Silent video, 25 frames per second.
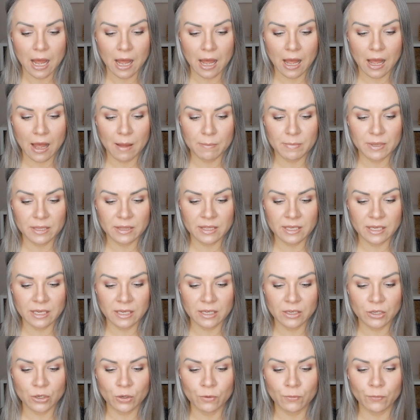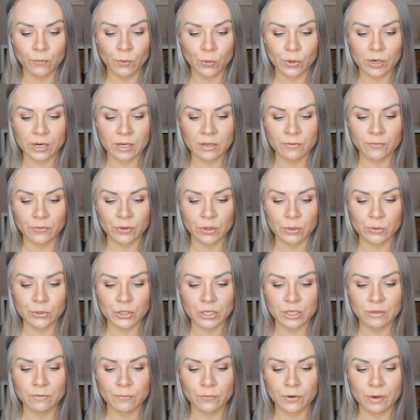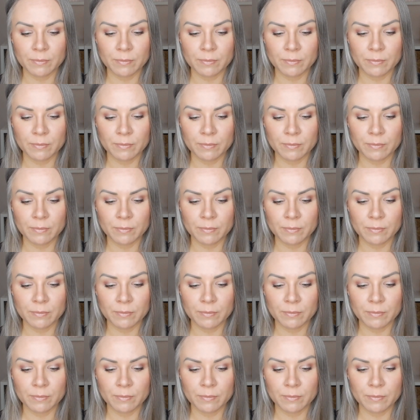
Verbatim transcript: um, the Euphoric Fusion